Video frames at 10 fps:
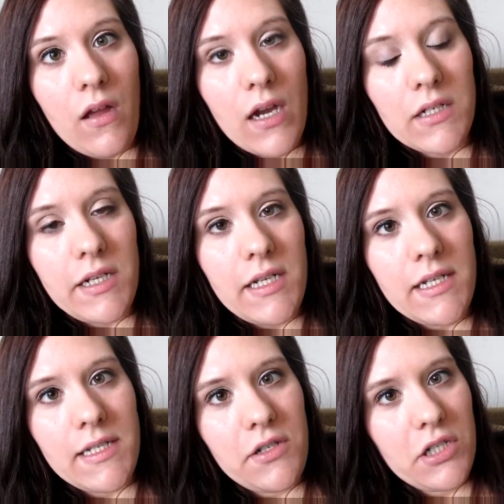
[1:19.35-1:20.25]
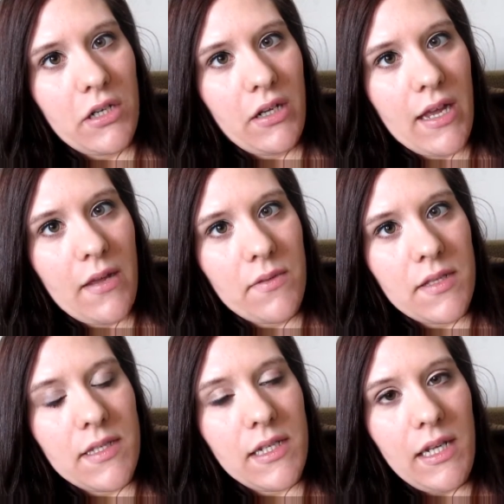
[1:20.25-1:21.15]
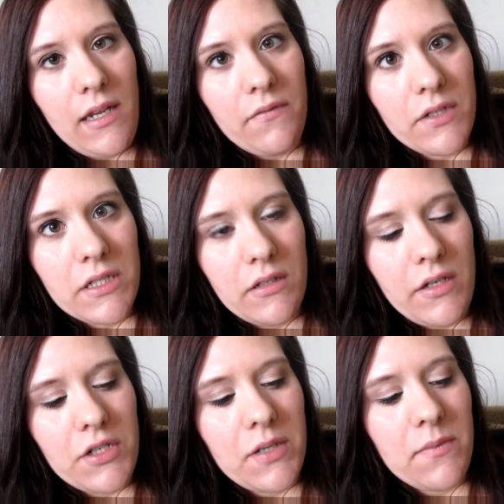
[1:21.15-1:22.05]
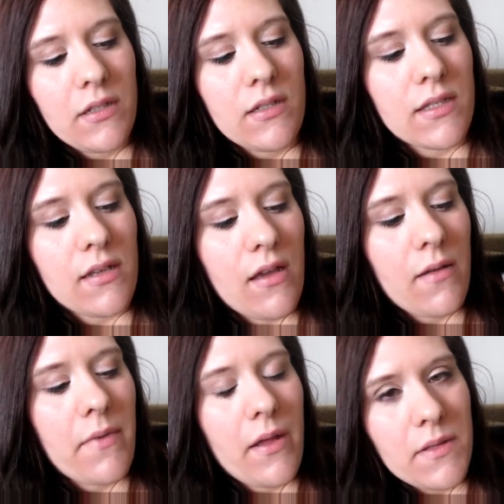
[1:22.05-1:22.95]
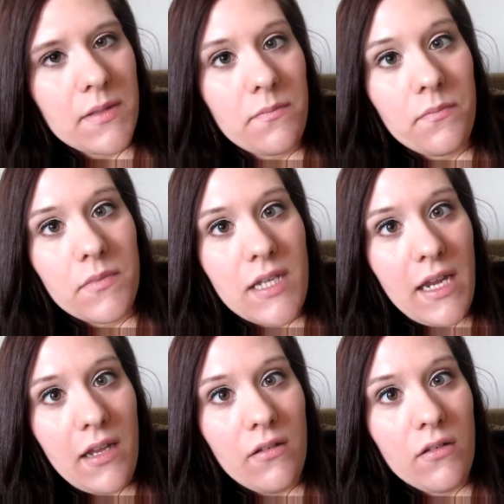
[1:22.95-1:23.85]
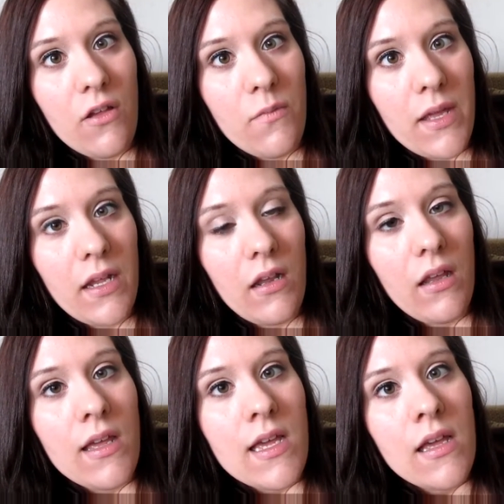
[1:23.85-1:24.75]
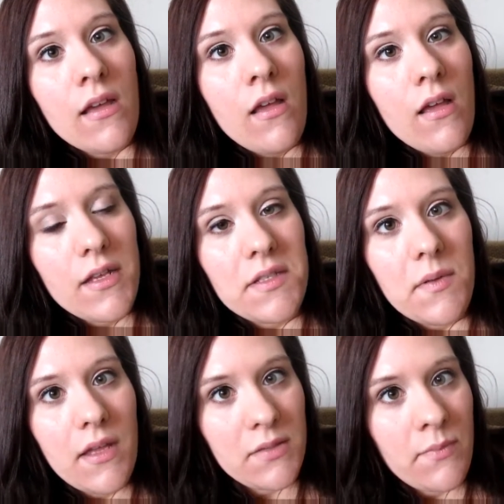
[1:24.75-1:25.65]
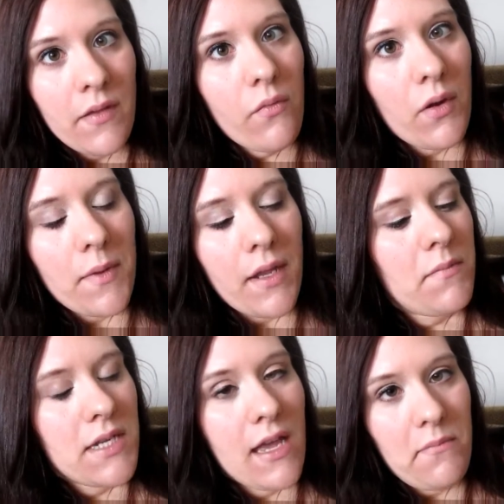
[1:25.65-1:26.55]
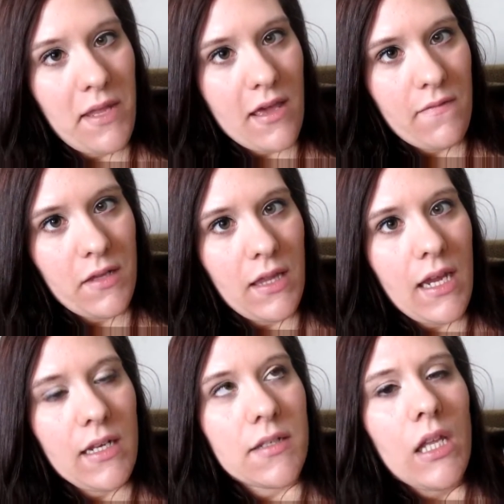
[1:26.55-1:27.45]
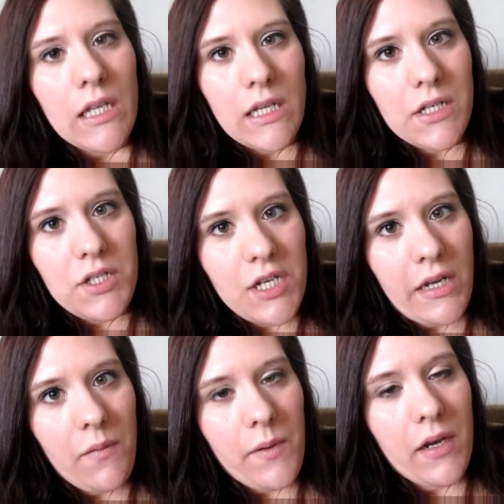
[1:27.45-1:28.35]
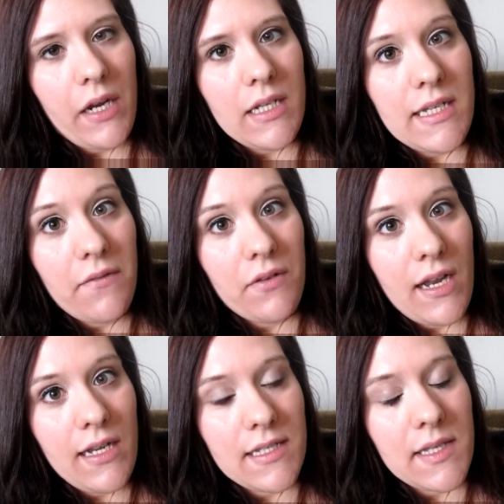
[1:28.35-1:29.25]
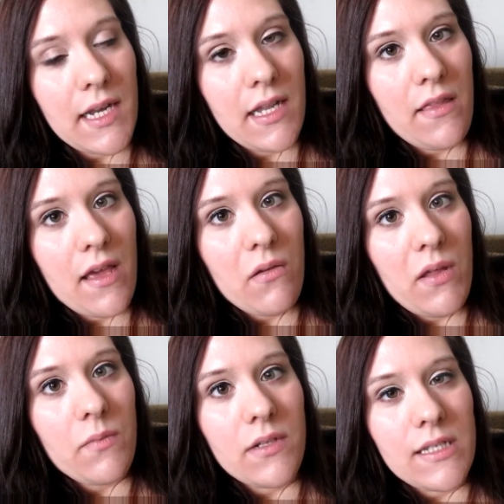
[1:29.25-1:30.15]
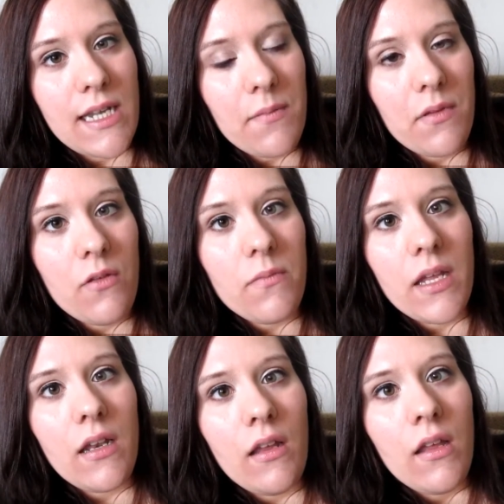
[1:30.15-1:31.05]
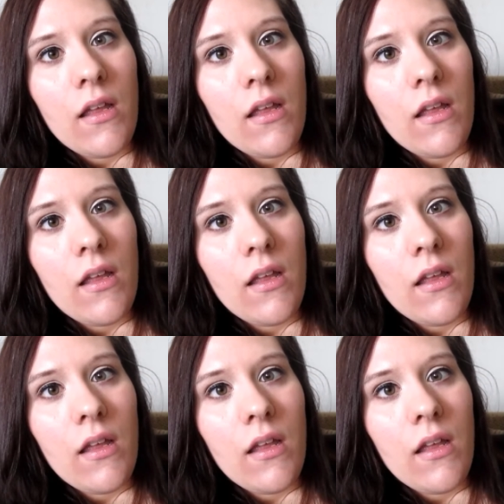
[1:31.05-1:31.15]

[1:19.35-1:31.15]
our TTC journey, I was taking fertility treatments. Um, I was taking Clomid as well as metformin to help me ovulate. In January, Dave and I decided that we would stop Clomid